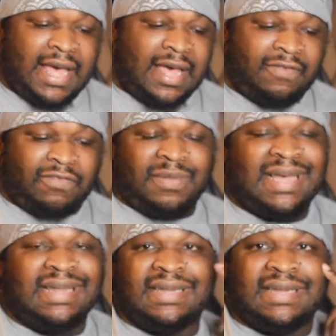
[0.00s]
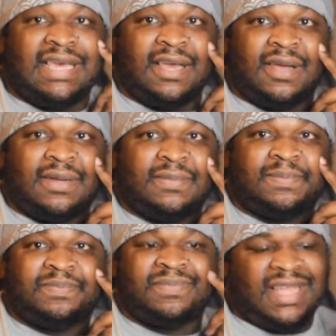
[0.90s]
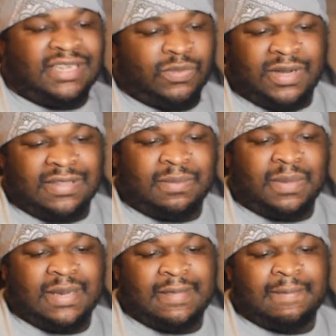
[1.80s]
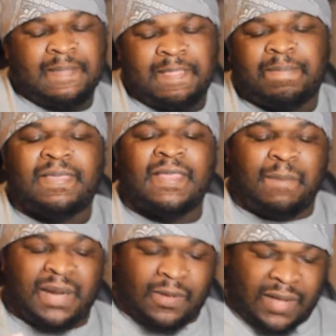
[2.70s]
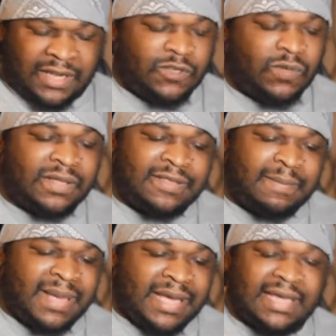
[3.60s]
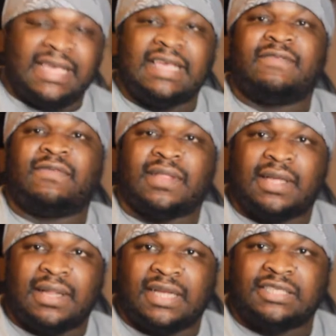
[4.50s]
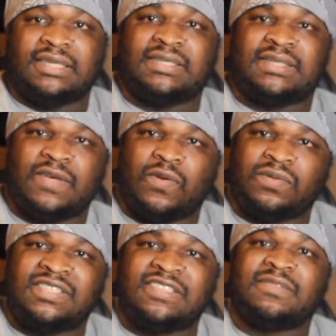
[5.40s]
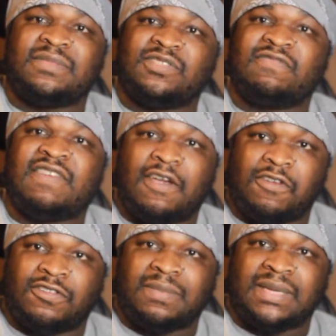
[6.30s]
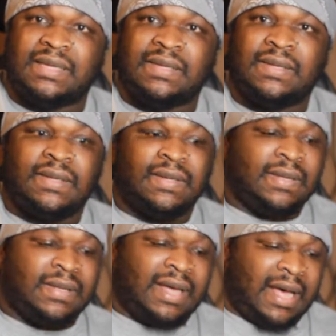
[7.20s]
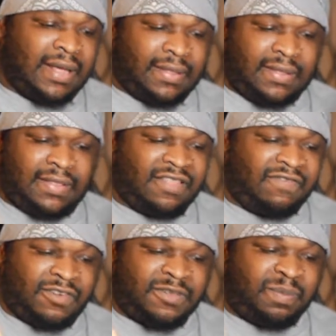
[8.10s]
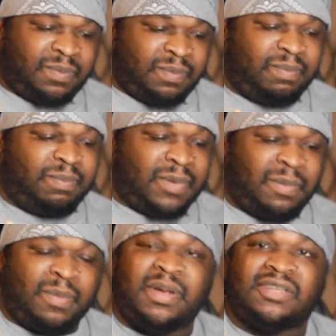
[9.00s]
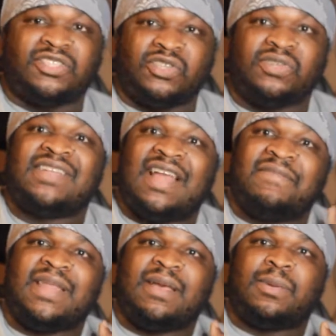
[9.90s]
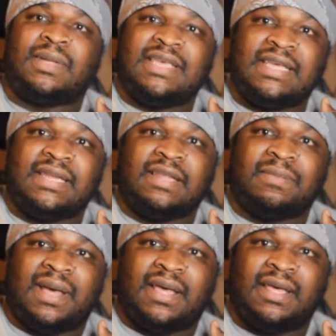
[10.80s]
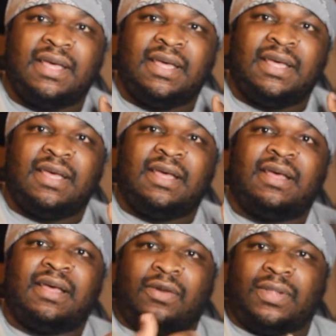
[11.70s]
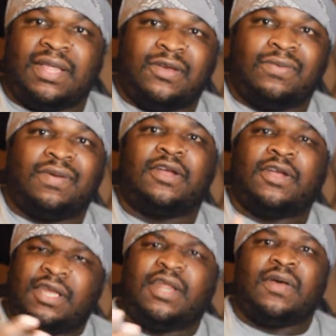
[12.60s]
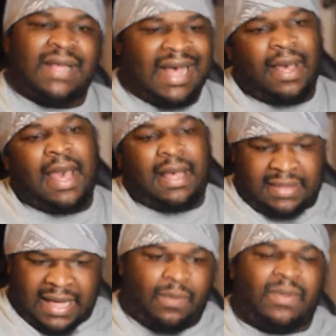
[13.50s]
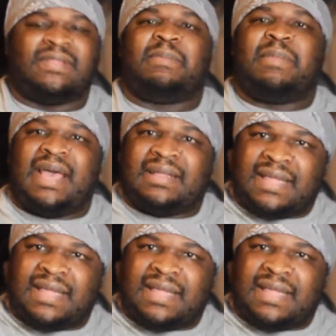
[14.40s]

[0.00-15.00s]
And for me, I didn't care. I just wanted the money. But I do want them back again for the collection because they hold sentimental value to me. The first couple pairs of shoes that I've been able to hit in my early career, I want them back.